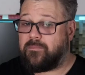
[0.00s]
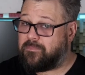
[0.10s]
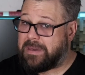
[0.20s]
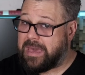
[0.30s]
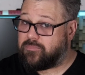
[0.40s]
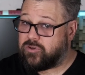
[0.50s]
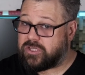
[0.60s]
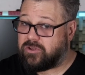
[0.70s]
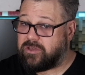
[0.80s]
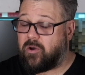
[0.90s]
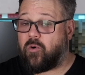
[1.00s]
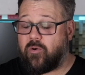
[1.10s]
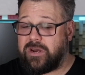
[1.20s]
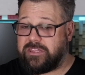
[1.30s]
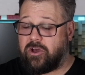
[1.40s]
Bambu Studio
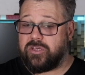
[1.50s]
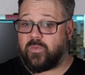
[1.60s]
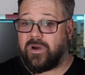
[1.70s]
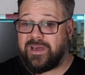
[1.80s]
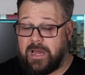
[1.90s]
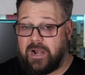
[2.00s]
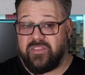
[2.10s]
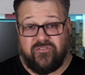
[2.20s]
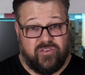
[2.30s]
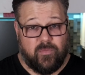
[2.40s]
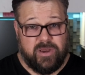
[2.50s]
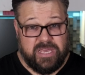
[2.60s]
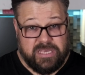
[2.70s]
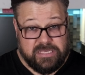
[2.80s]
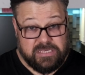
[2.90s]
already knows what color the filament
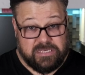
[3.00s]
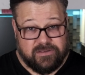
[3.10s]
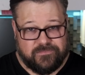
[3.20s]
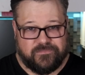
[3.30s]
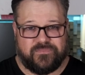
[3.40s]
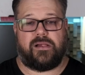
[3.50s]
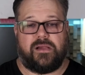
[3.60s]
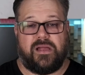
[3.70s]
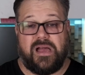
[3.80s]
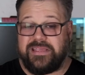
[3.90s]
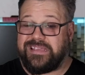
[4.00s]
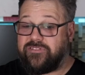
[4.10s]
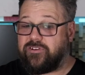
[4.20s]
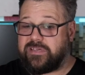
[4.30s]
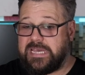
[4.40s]
is.
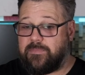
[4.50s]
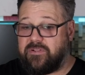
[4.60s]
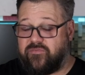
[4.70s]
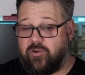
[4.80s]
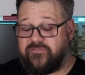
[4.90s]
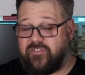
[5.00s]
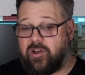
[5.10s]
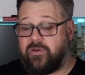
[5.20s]
Another example of workflow